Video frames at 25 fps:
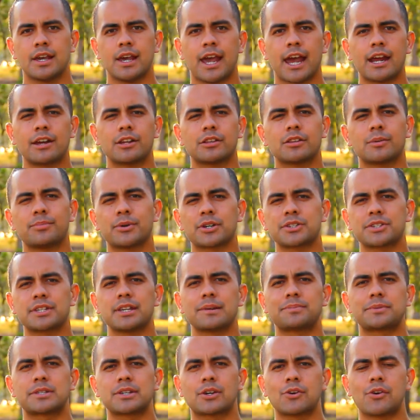And in the book
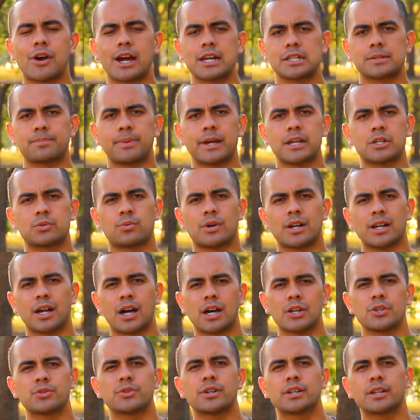Steps to Christ, page
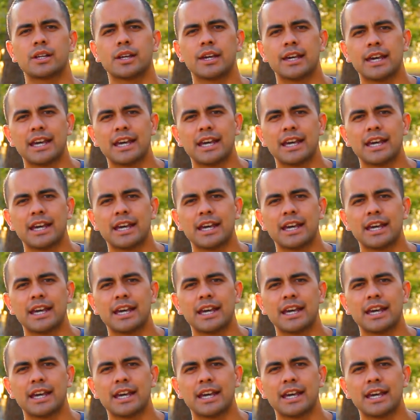100,